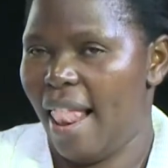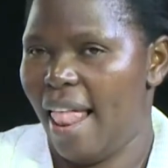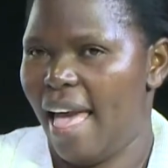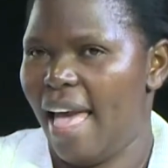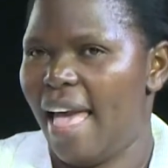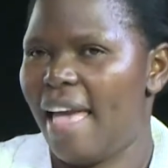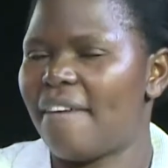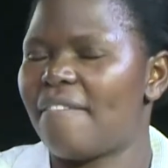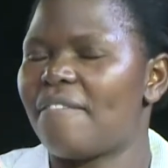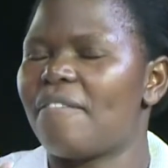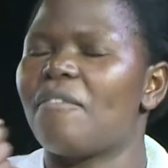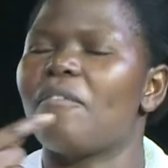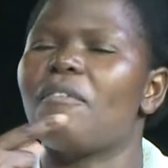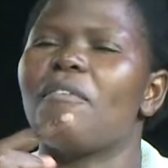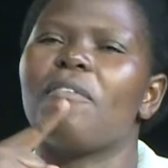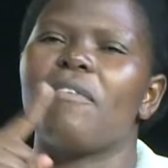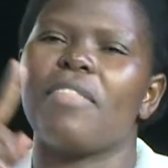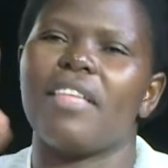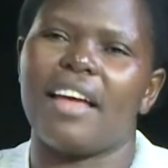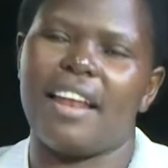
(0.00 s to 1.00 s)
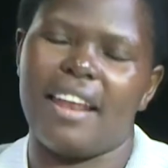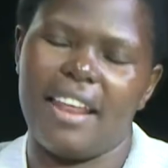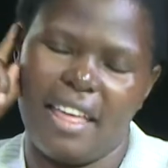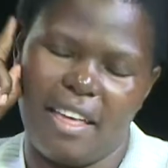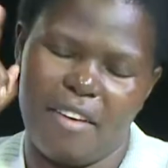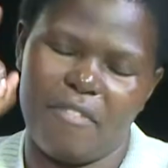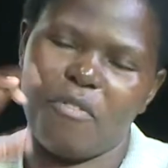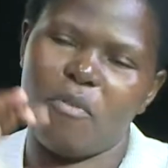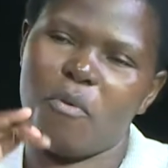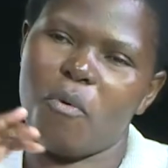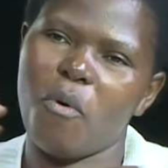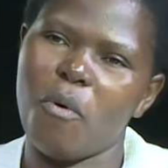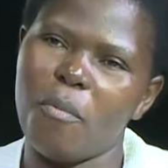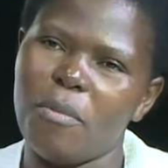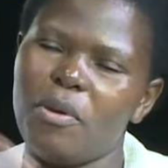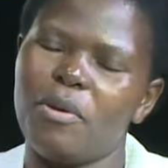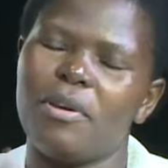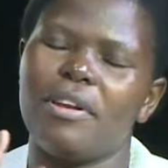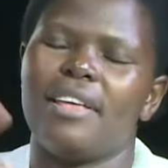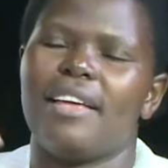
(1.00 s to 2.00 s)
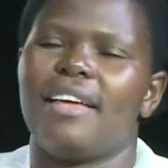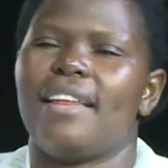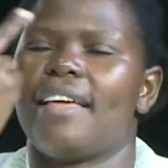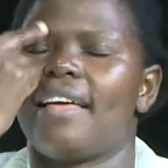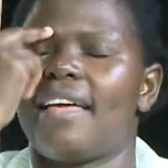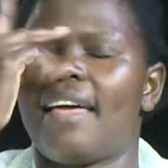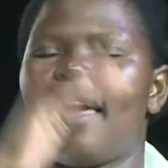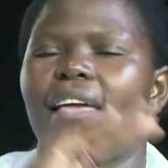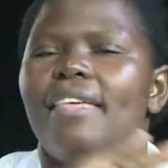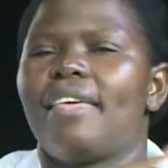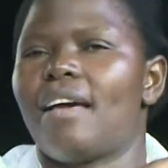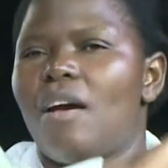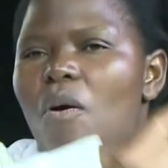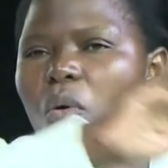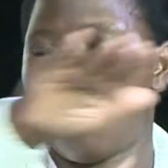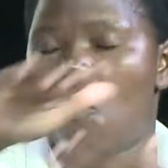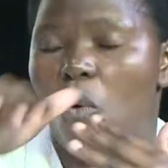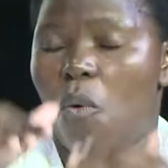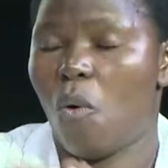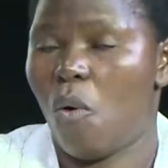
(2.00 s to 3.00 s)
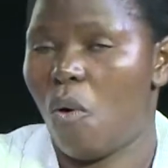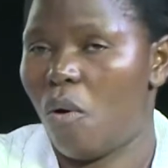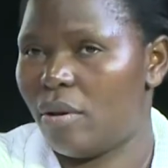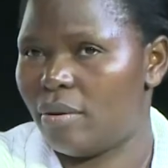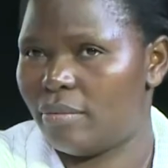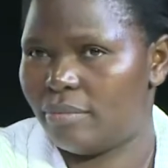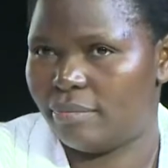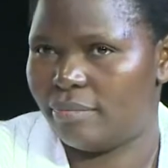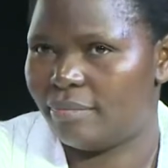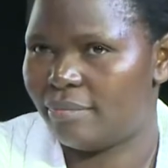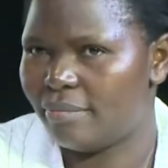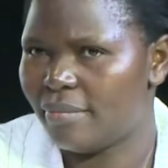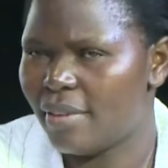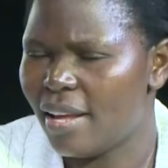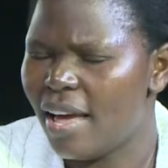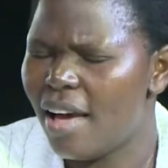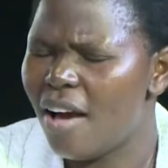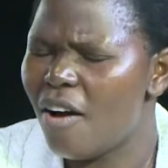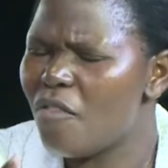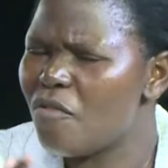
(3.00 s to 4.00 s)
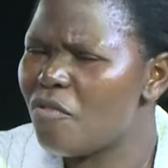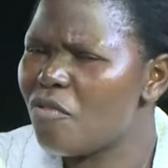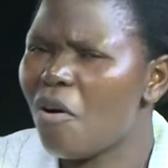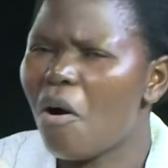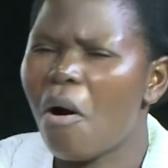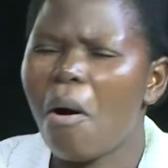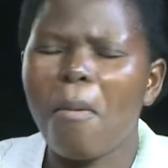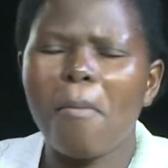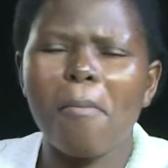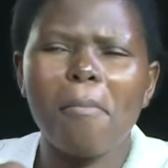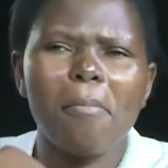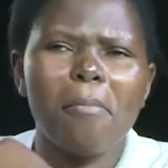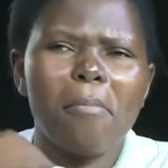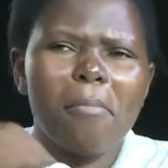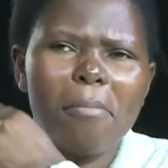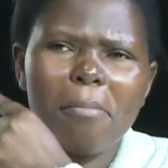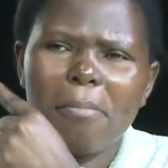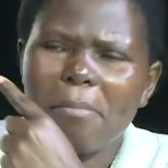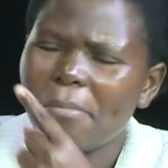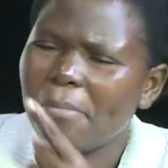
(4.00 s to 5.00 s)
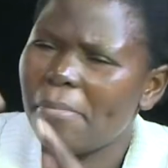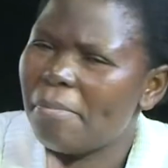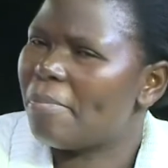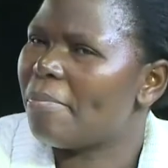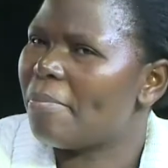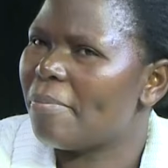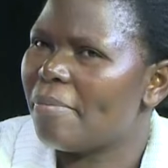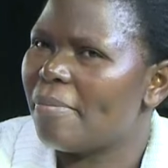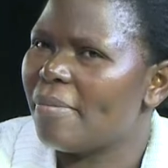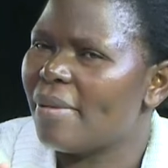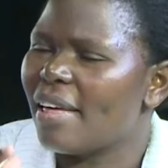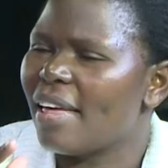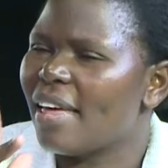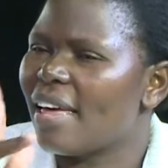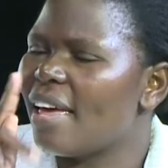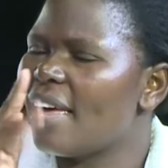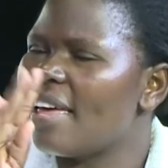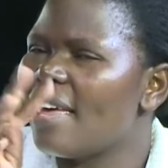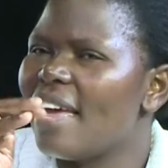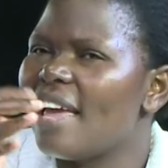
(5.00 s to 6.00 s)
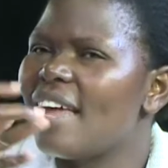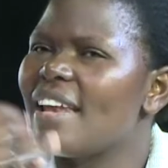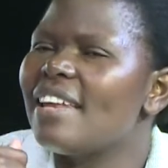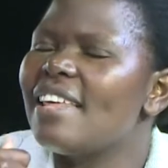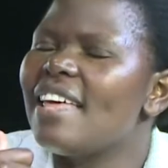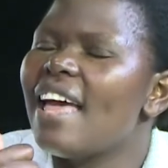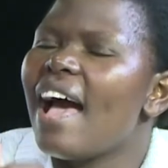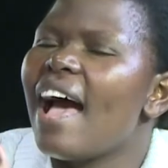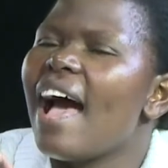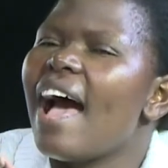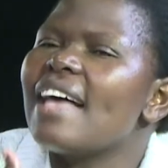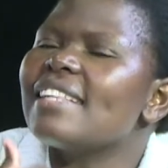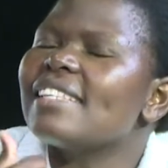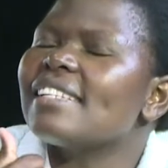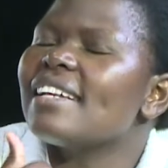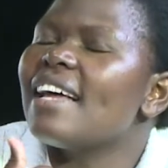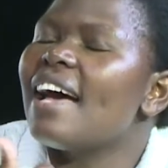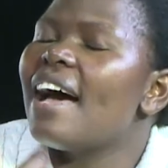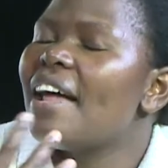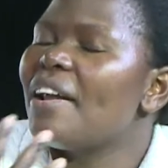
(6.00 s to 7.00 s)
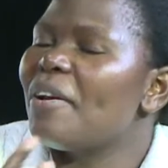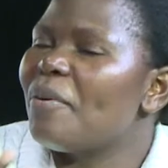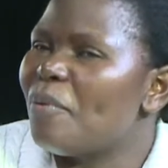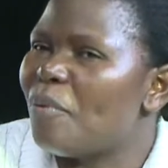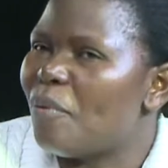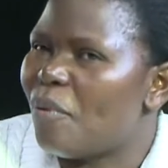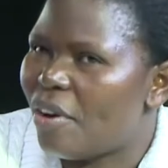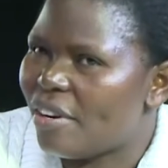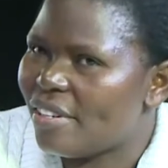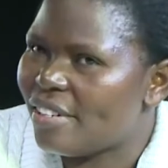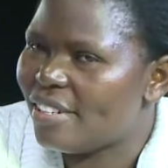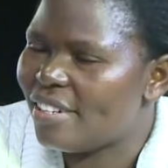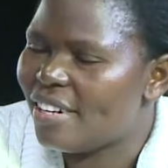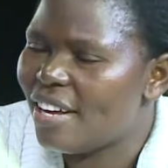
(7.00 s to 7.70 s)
right to promoting social life of the deaf community, similarly to other tribes that we have.